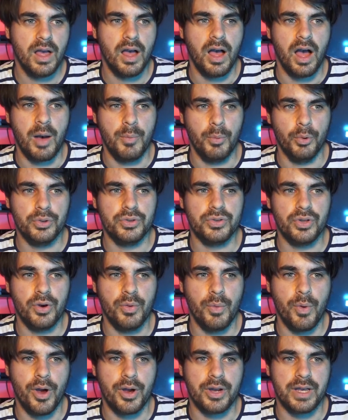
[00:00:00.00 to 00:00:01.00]
I'm also
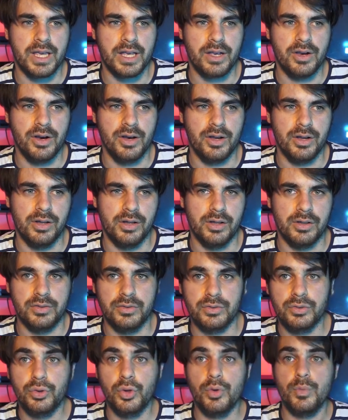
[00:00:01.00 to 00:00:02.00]
working
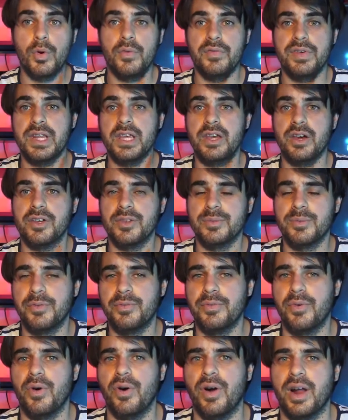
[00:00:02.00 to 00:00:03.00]
on 2 more videos
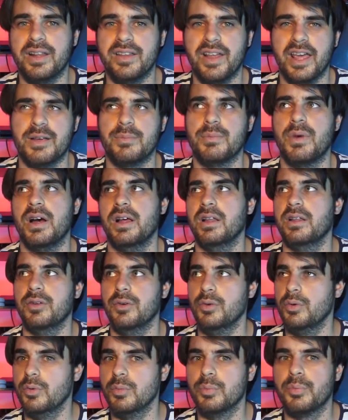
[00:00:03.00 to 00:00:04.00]
before I take my
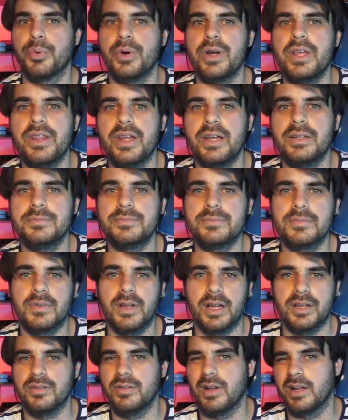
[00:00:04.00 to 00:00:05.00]
little breather.
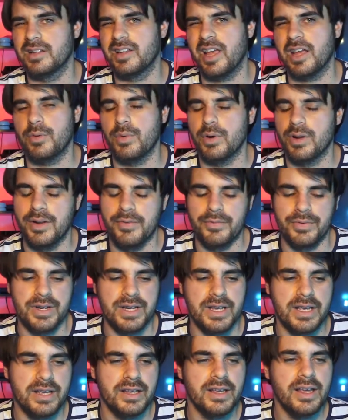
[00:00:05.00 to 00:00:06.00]
I take one every
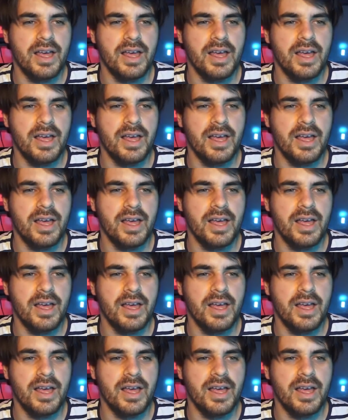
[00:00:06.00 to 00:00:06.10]
year.